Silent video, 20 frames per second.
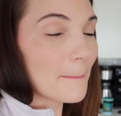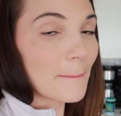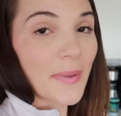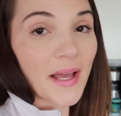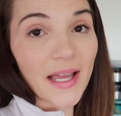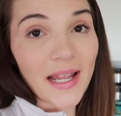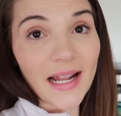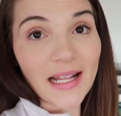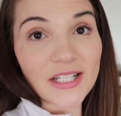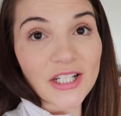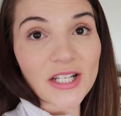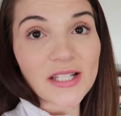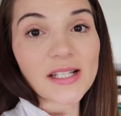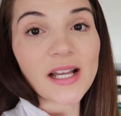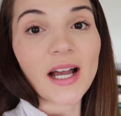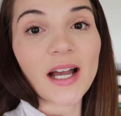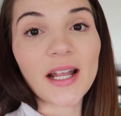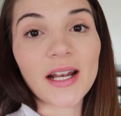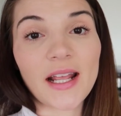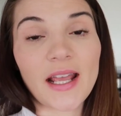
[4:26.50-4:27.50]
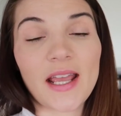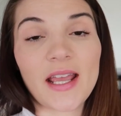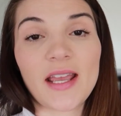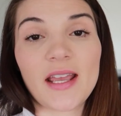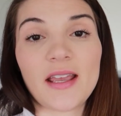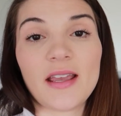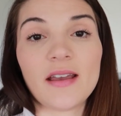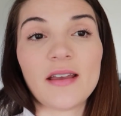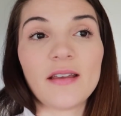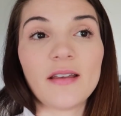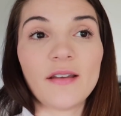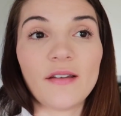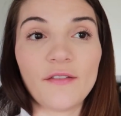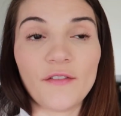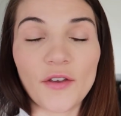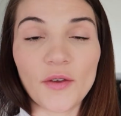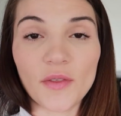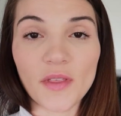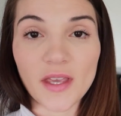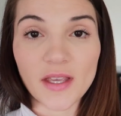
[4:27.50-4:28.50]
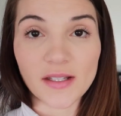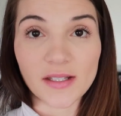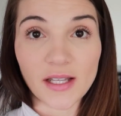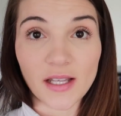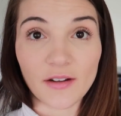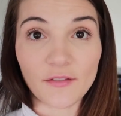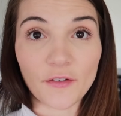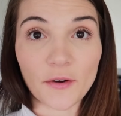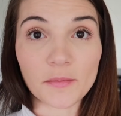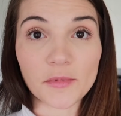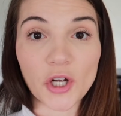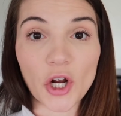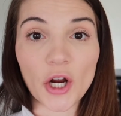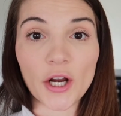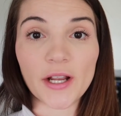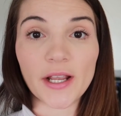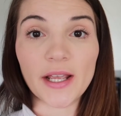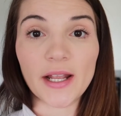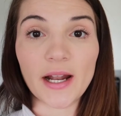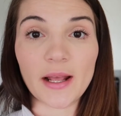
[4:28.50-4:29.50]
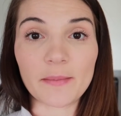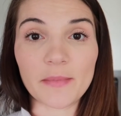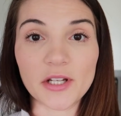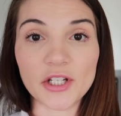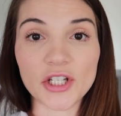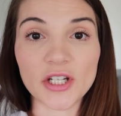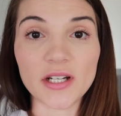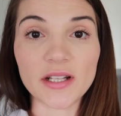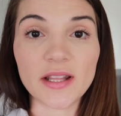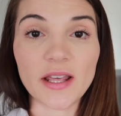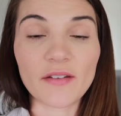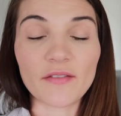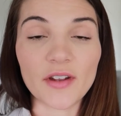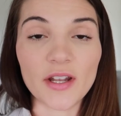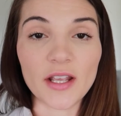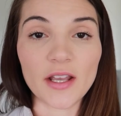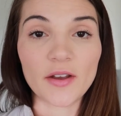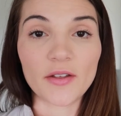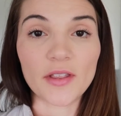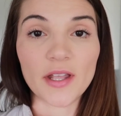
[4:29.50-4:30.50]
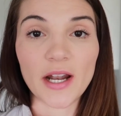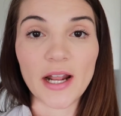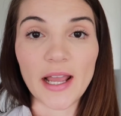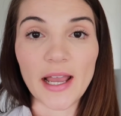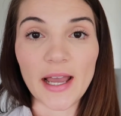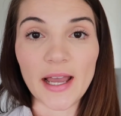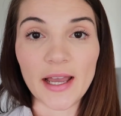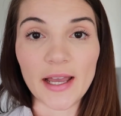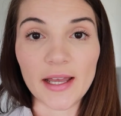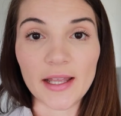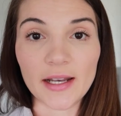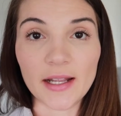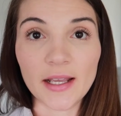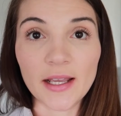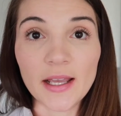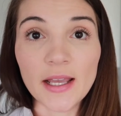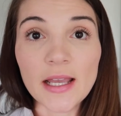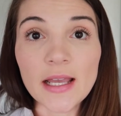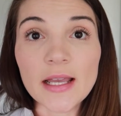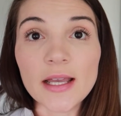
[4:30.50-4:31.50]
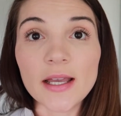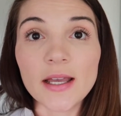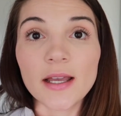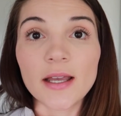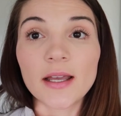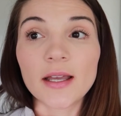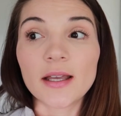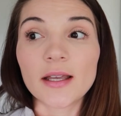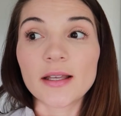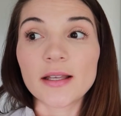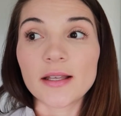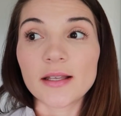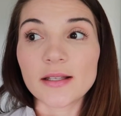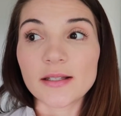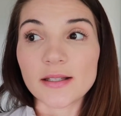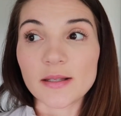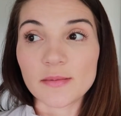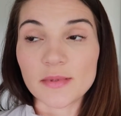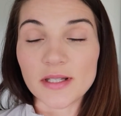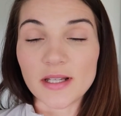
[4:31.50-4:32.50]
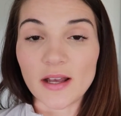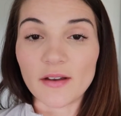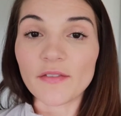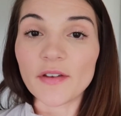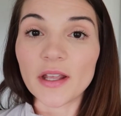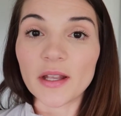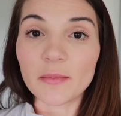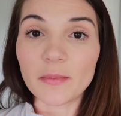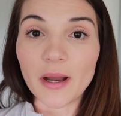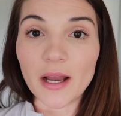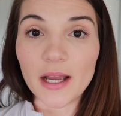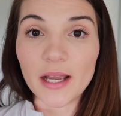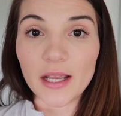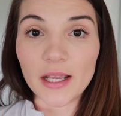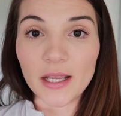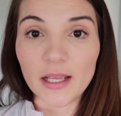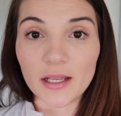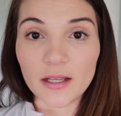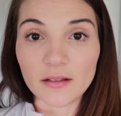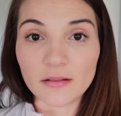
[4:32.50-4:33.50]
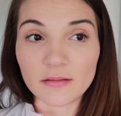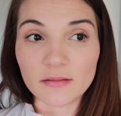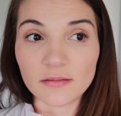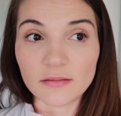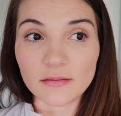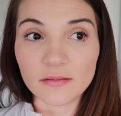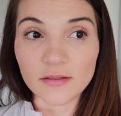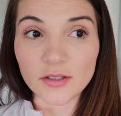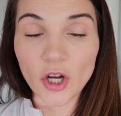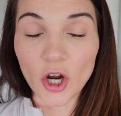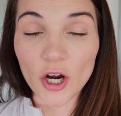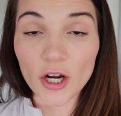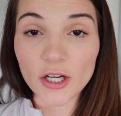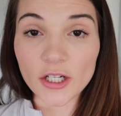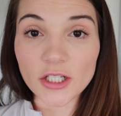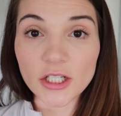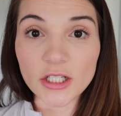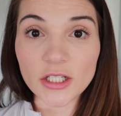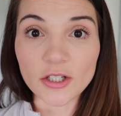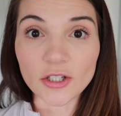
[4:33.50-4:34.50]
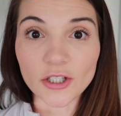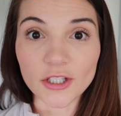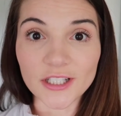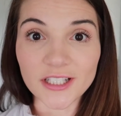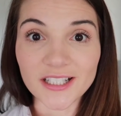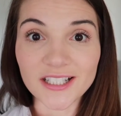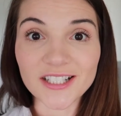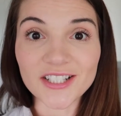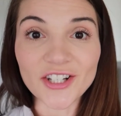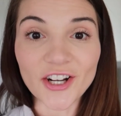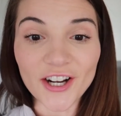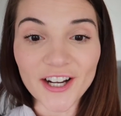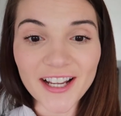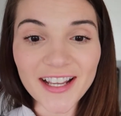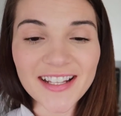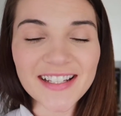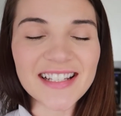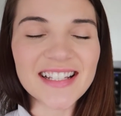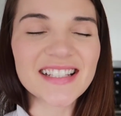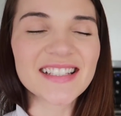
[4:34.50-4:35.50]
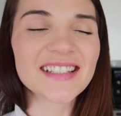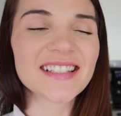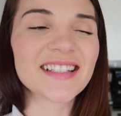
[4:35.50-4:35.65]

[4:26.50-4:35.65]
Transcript: but I just got a few things in from Target. I mentioned in that video that I had some stuff in my cart on Target